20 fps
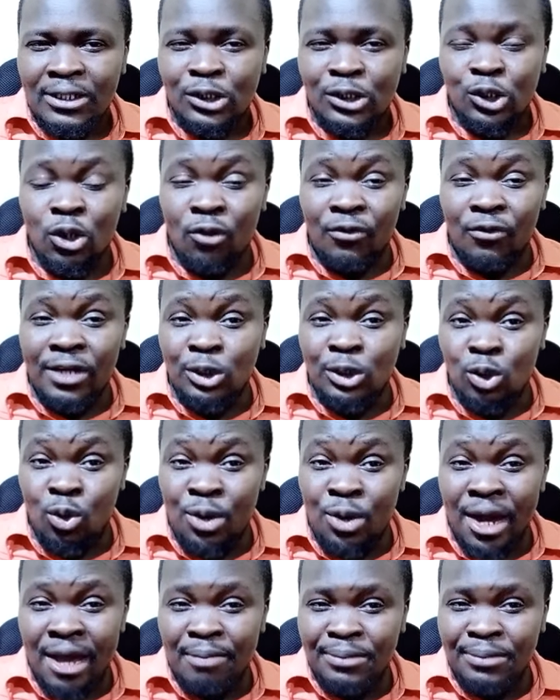So these
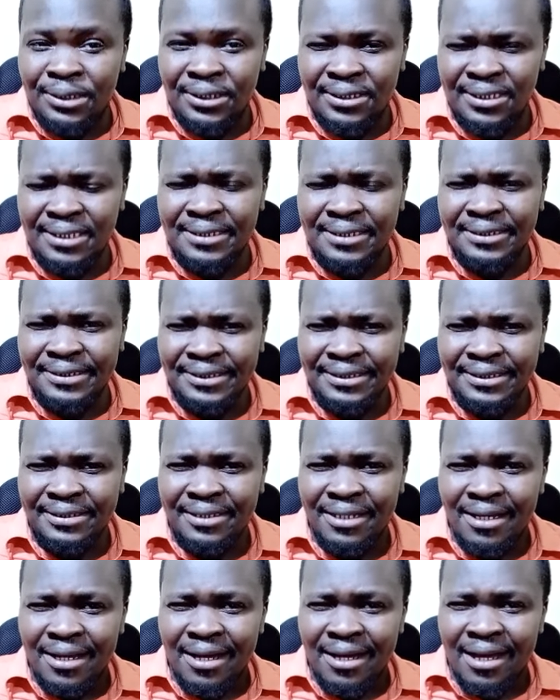UDA MCAs
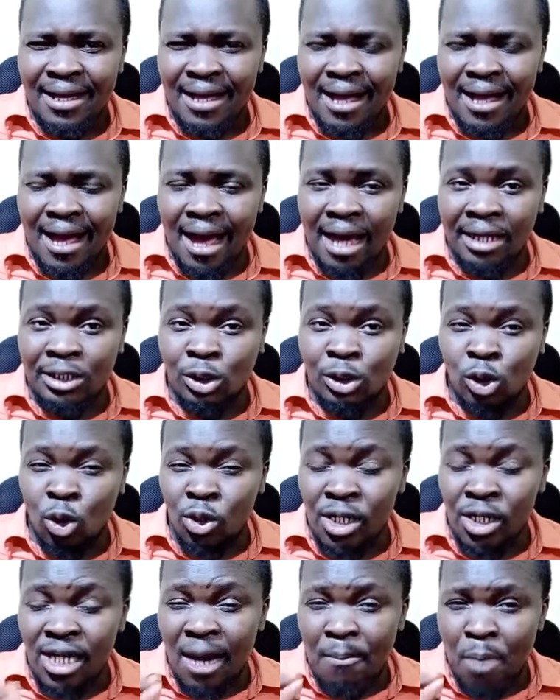are
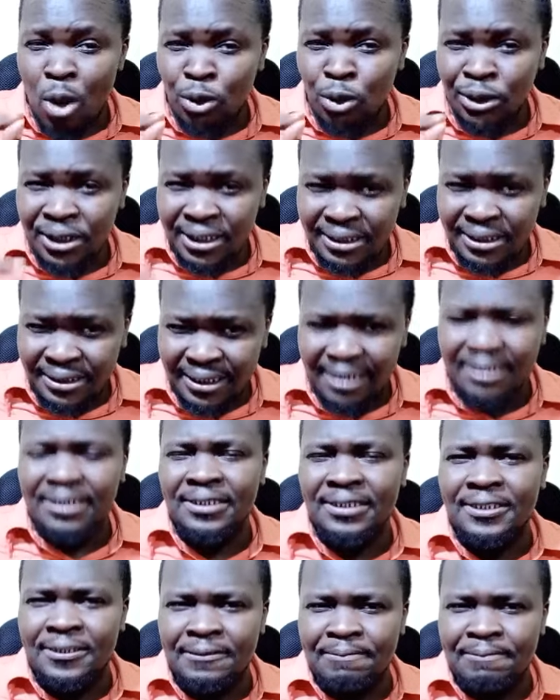talking about
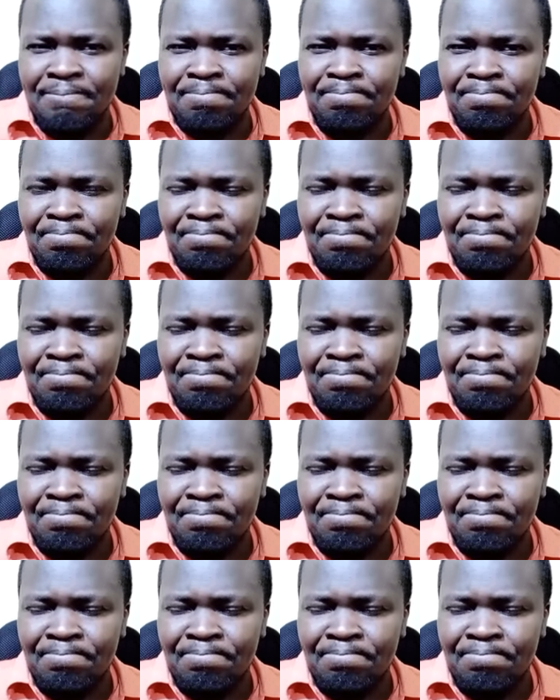integrity.